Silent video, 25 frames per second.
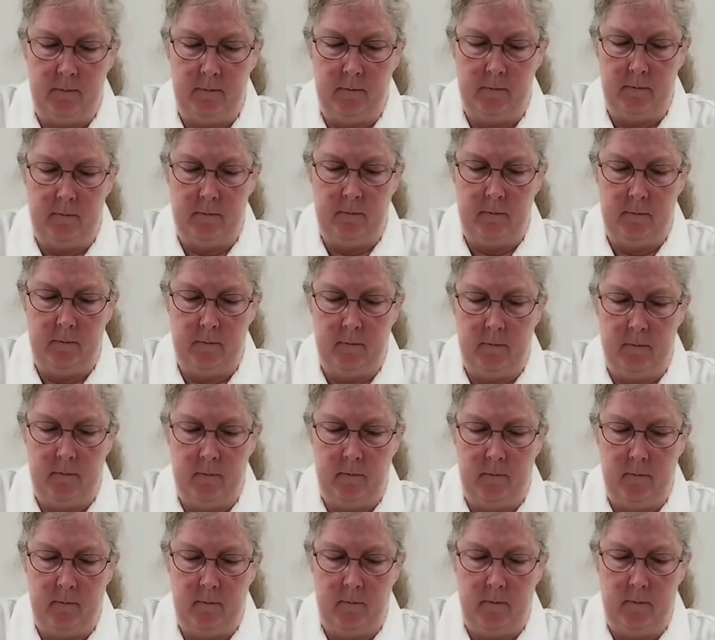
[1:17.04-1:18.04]

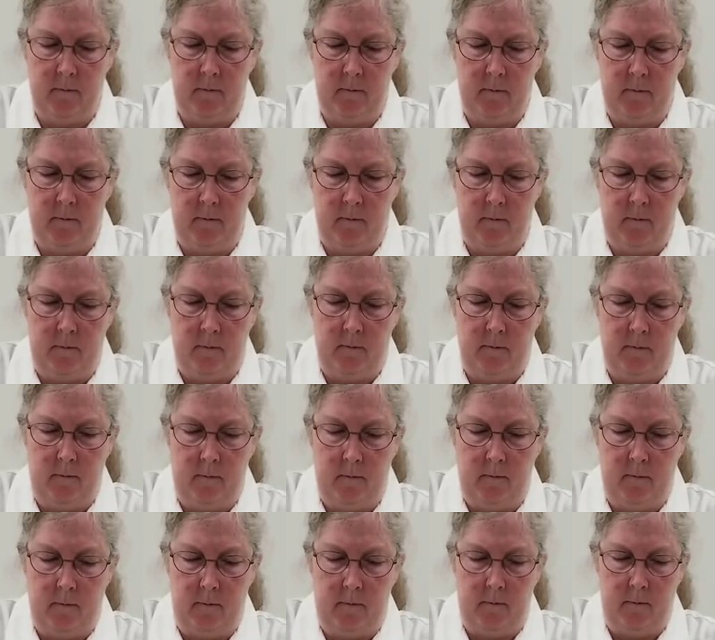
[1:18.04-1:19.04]

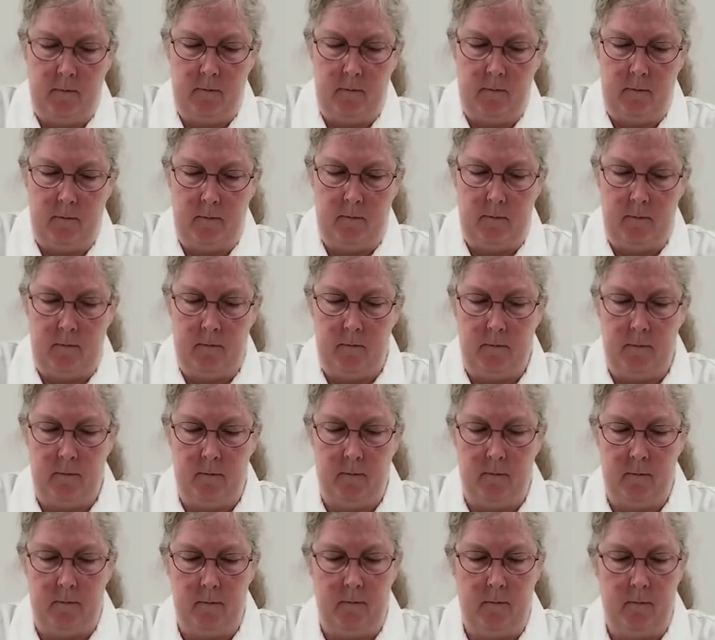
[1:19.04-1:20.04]

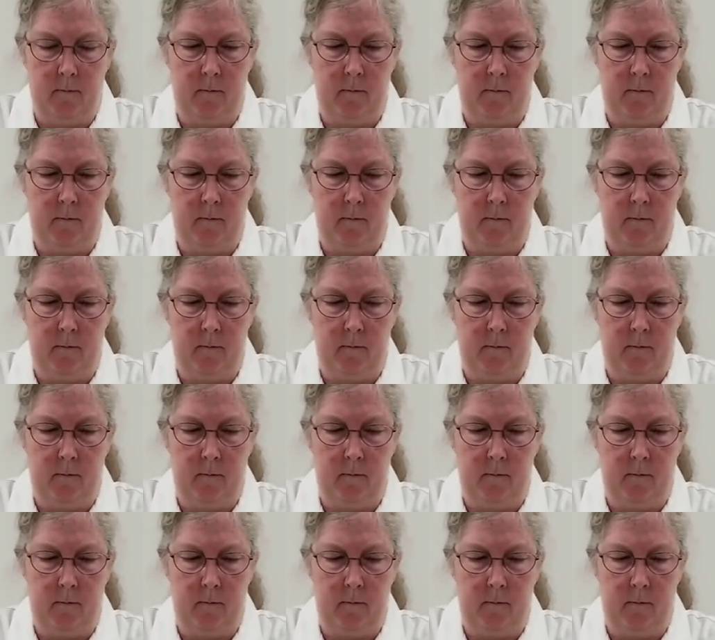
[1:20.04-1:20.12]
Nothing is said.